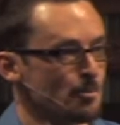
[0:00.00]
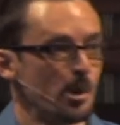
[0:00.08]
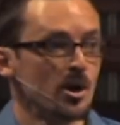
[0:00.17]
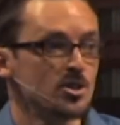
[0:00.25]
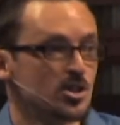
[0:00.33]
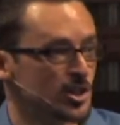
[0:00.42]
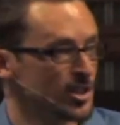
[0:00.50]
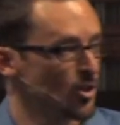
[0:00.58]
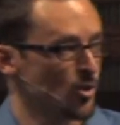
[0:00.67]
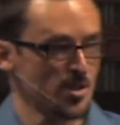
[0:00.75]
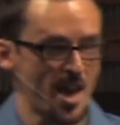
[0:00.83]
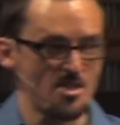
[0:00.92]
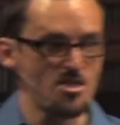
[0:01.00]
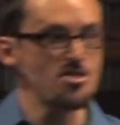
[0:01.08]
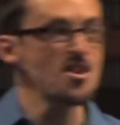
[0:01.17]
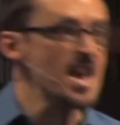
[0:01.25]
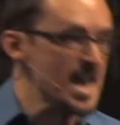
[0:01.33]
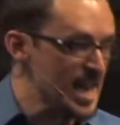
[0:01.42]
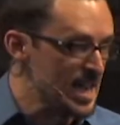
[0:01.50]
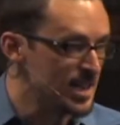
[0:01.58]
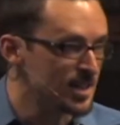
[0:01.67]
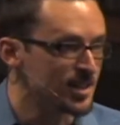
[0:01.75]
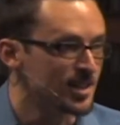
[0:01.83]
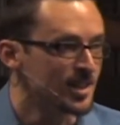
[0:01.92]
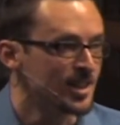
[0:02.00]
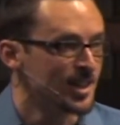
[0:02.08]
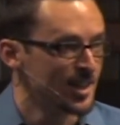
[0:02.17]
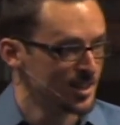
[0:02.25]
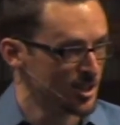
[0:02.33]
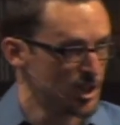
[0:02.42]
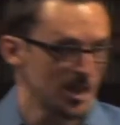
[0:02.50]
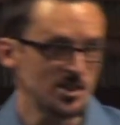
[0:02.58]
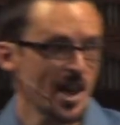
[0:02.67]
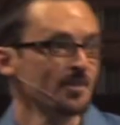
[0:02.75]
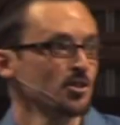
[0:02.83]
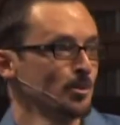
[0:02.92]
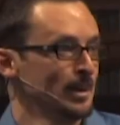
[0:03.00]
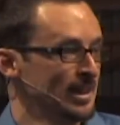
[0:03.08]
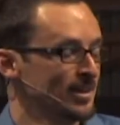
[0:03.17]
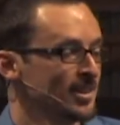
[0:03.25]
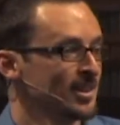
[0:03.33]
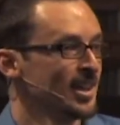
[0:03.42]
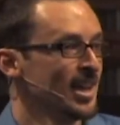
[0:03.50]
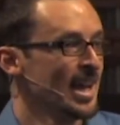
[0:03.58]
that person or that thing to chase after me.